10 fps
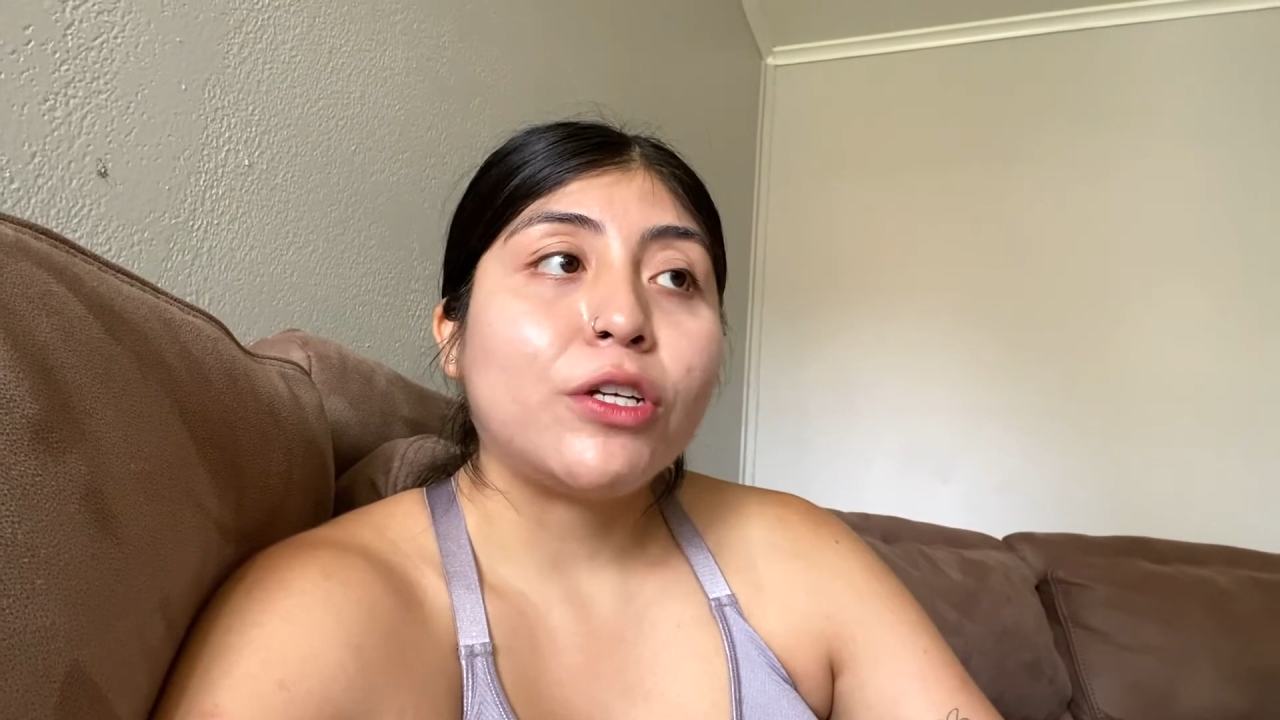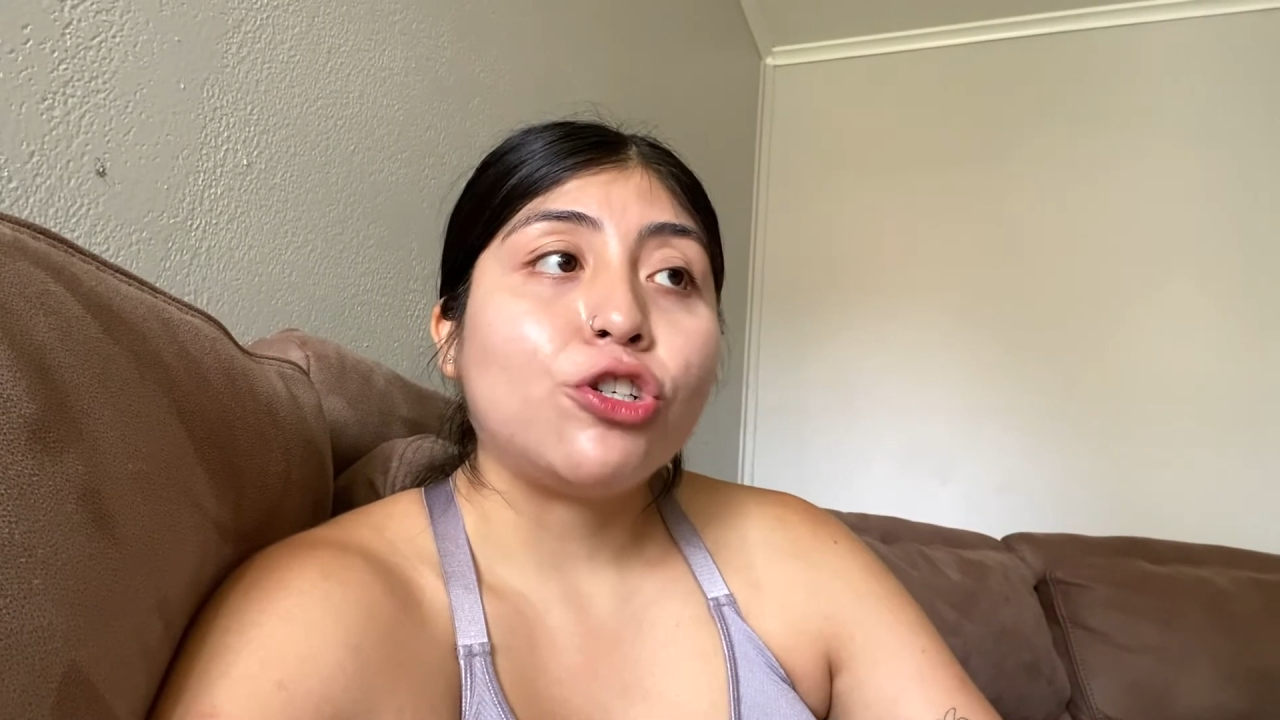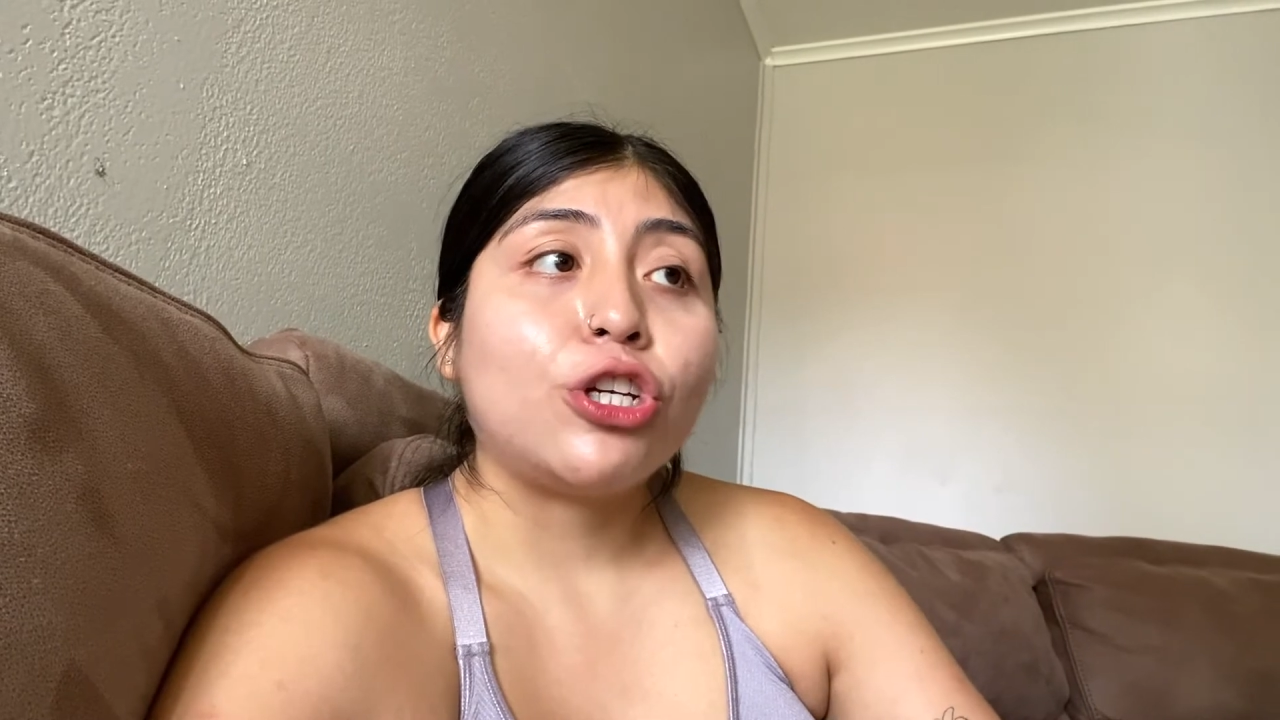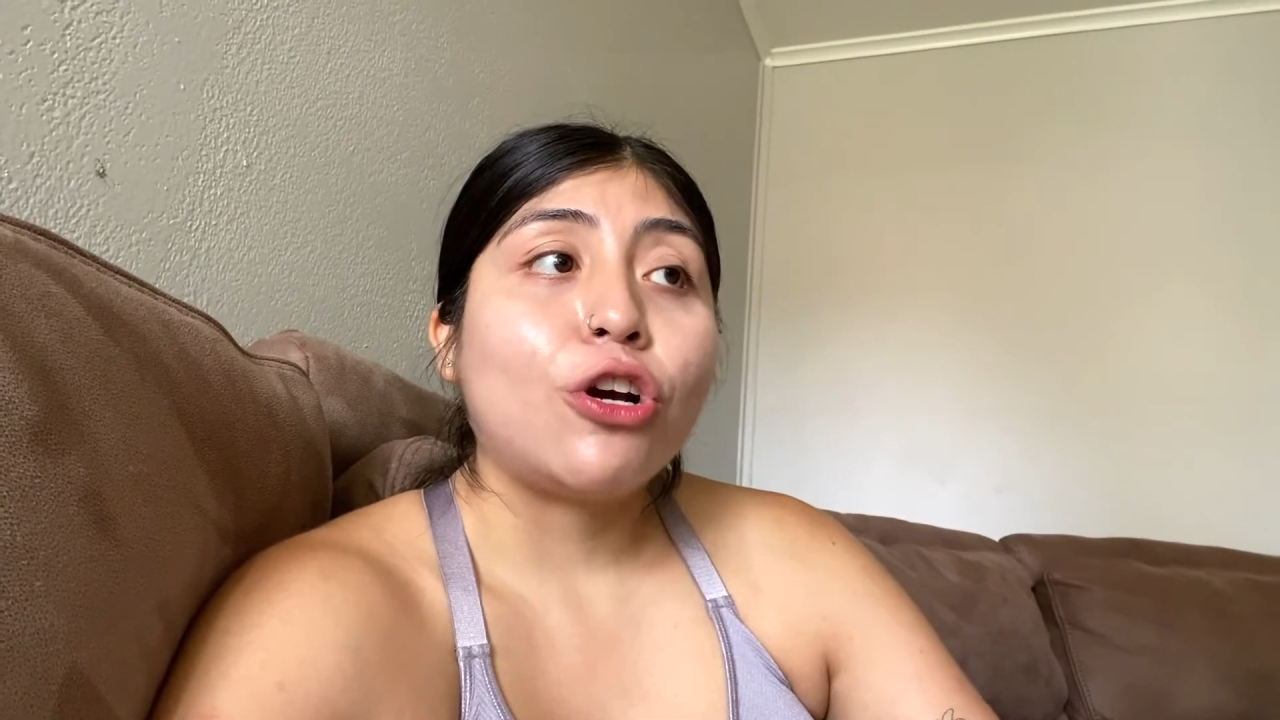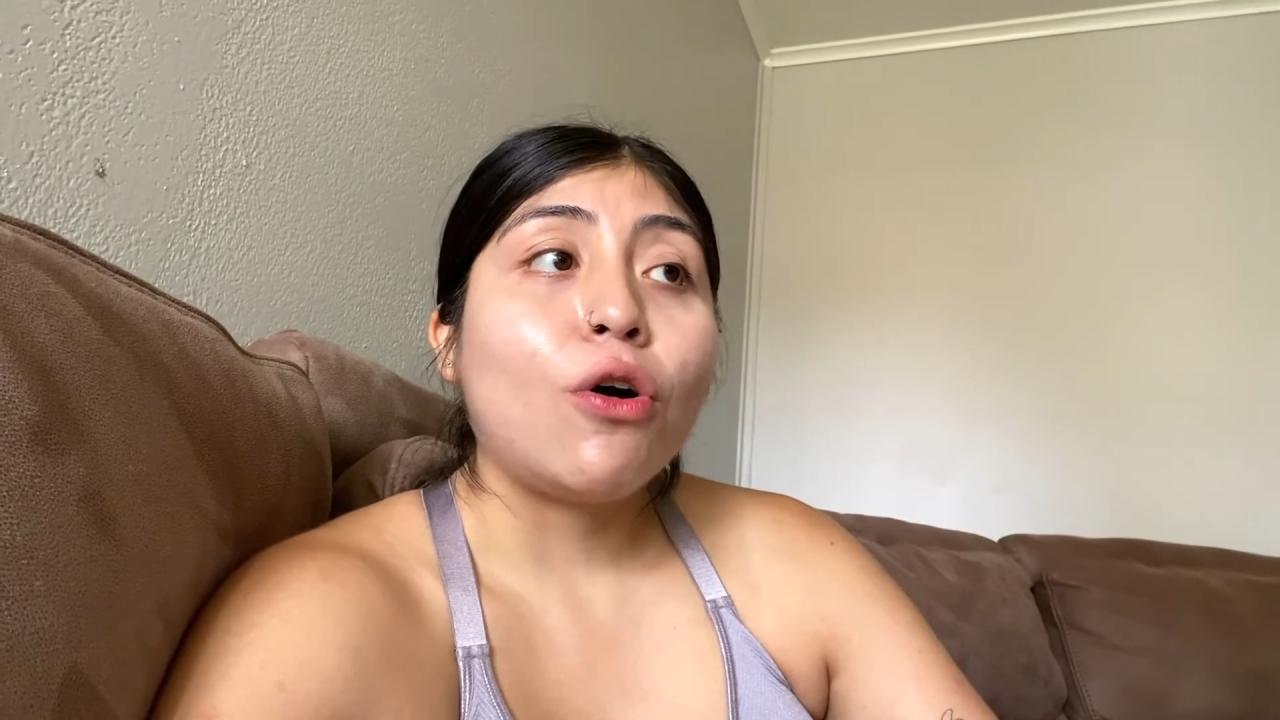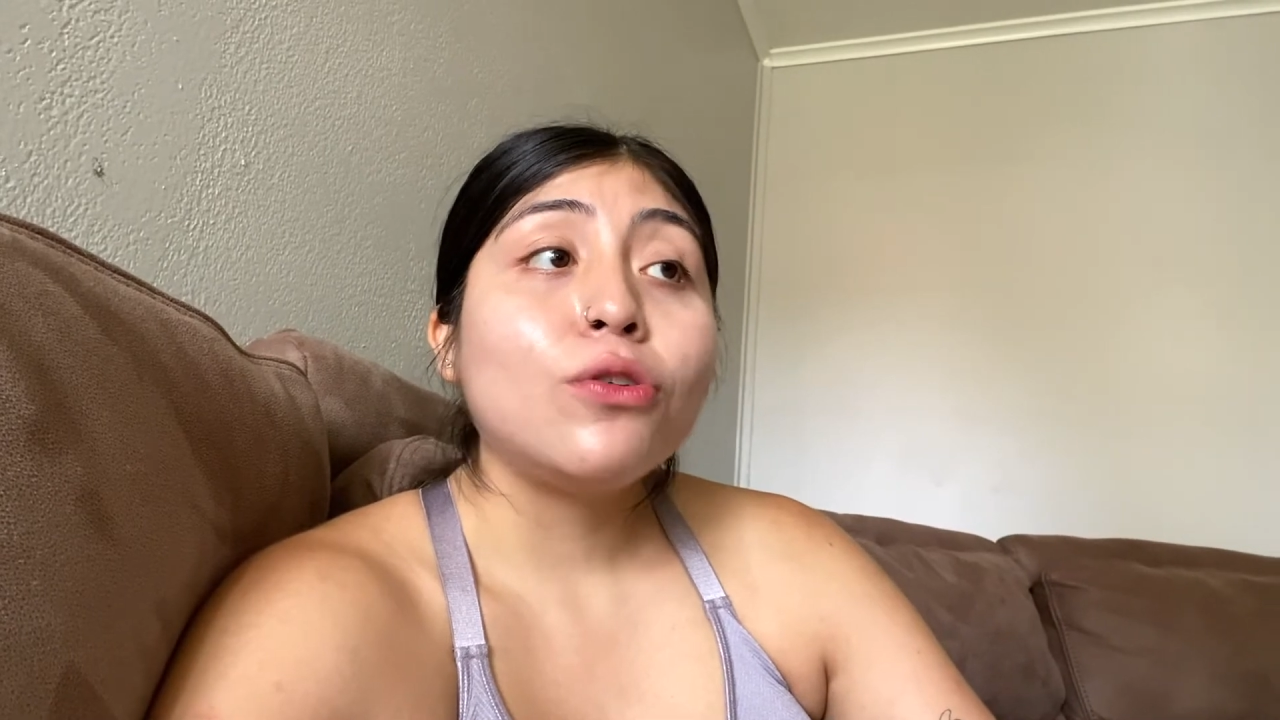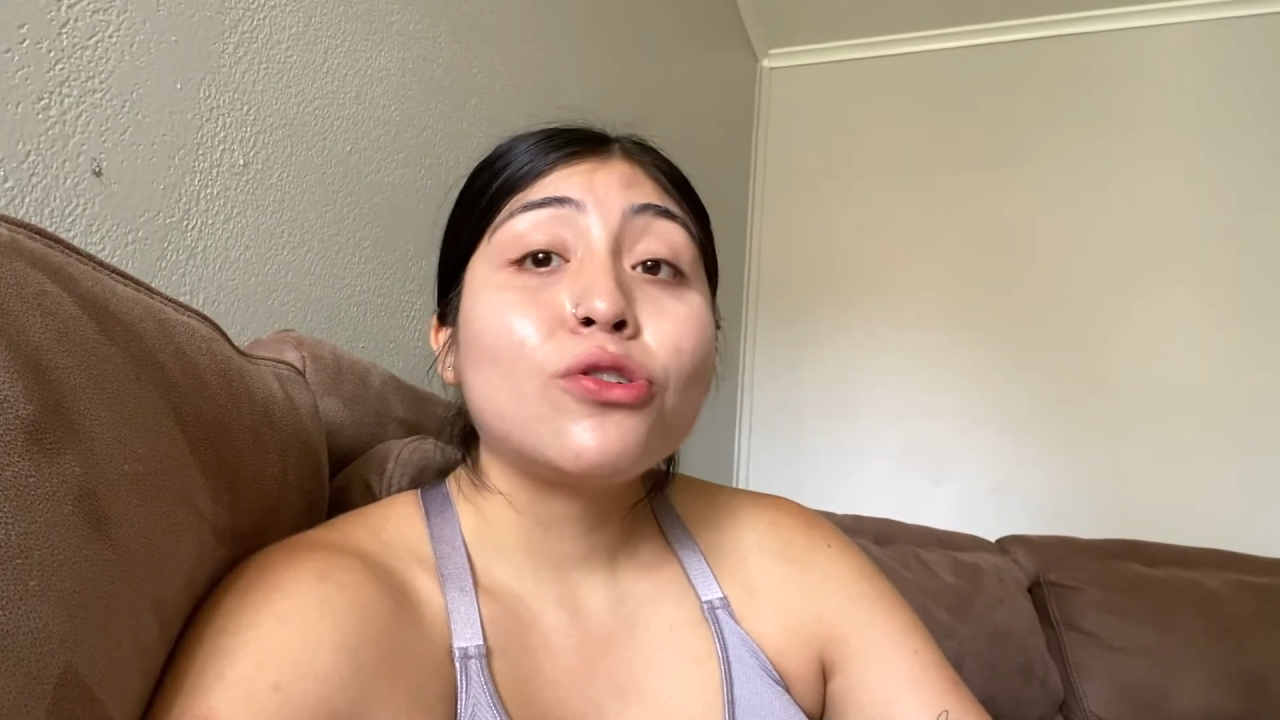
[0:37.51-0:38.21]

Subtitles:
journey goes.